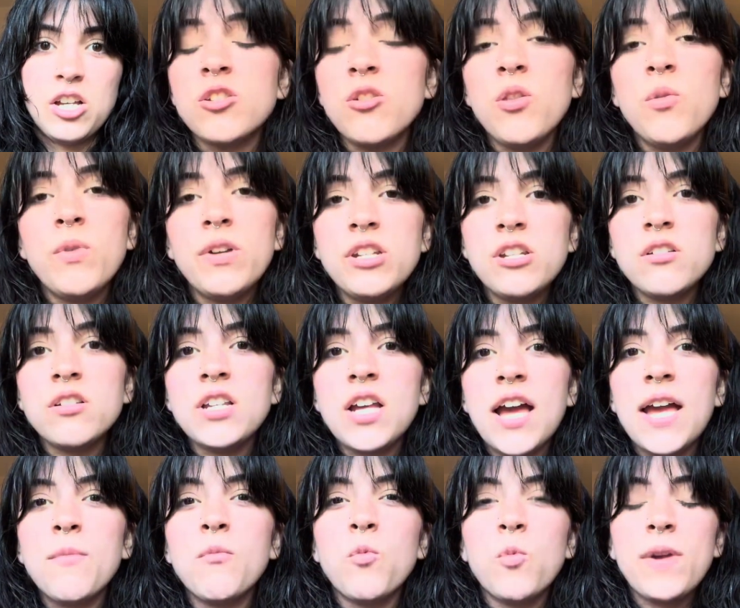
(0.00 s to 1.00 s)
So in the
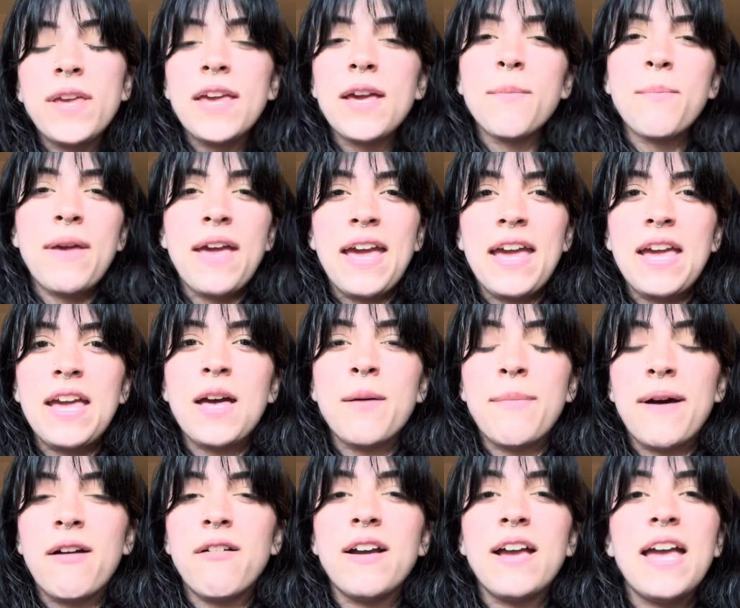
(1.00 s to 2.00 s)
wintertime, we pay
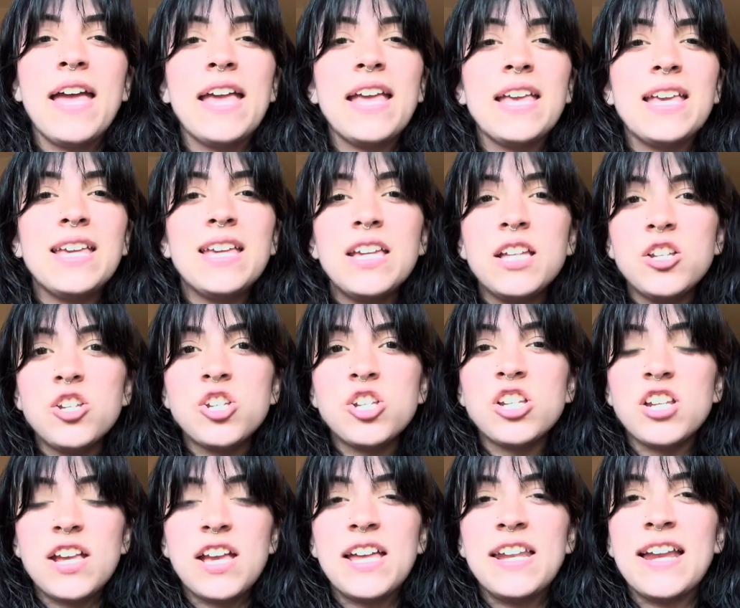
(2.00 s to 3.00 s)
about each
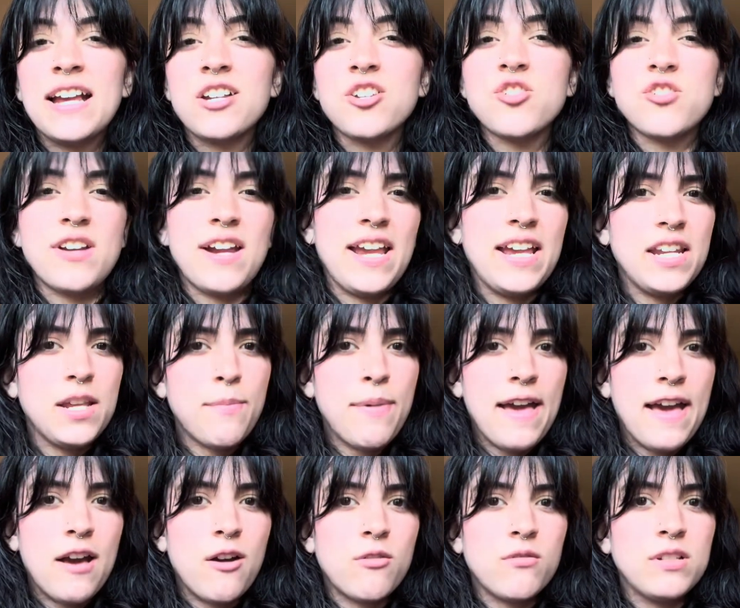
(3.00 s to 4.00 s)
an extra 80
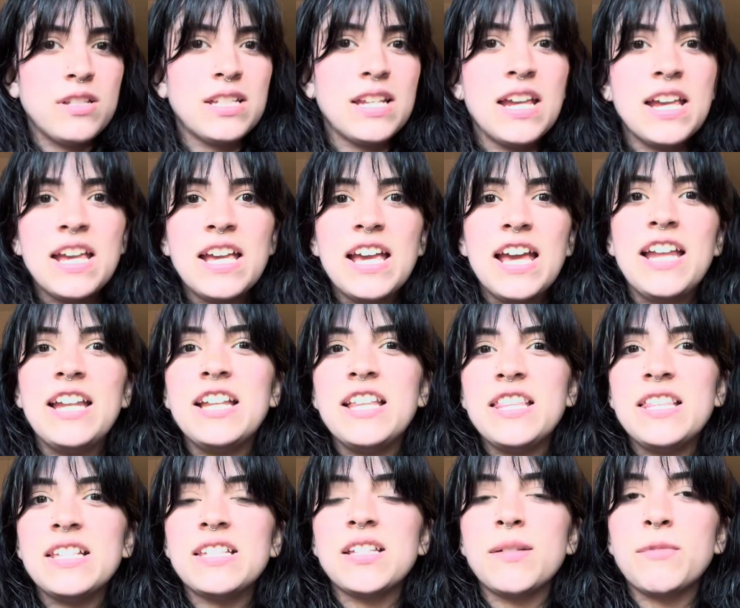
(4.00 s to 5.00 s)
pounds, and then
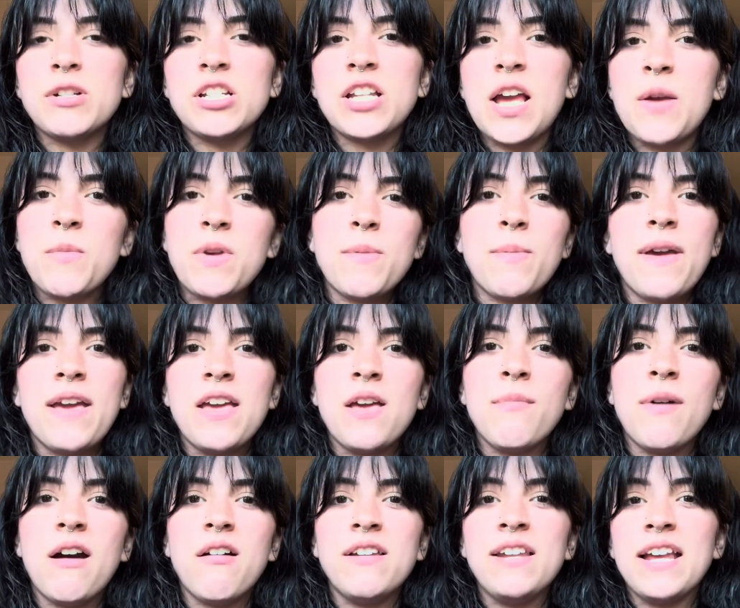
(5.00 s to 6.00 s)
the summertime we pay
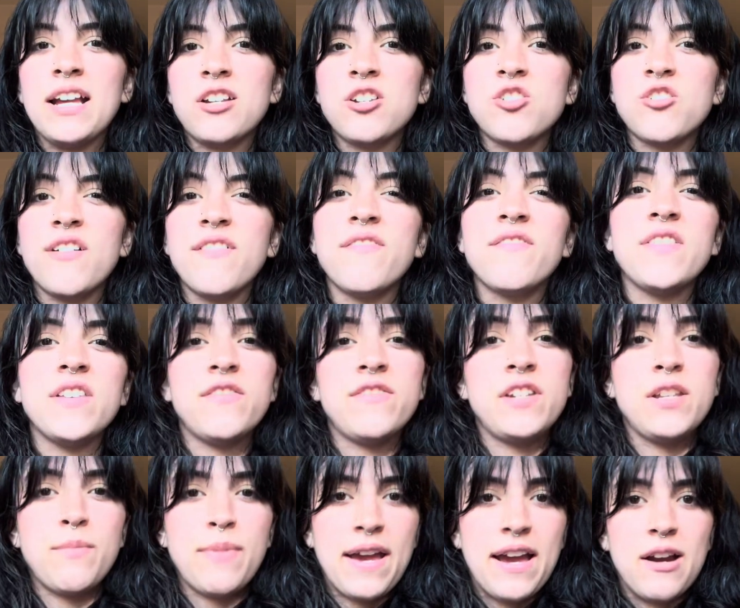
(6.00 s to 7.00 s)
about an extra
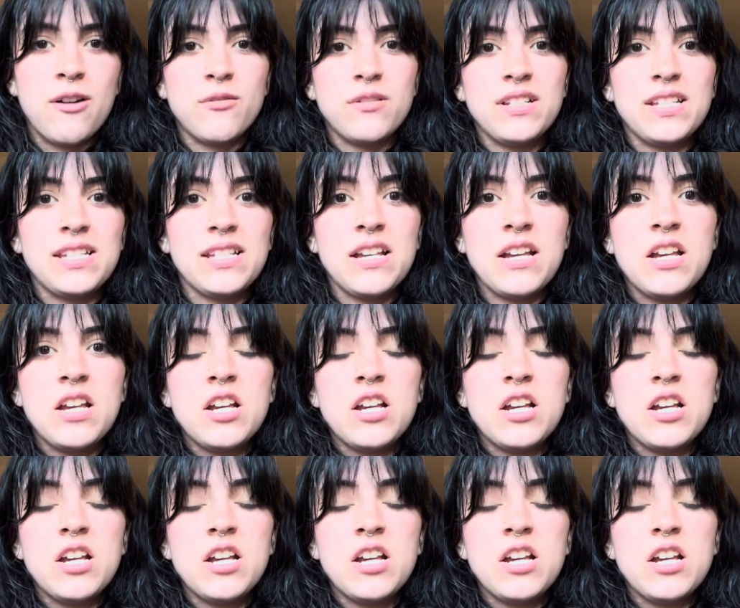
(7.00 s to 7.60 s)
50 pounds.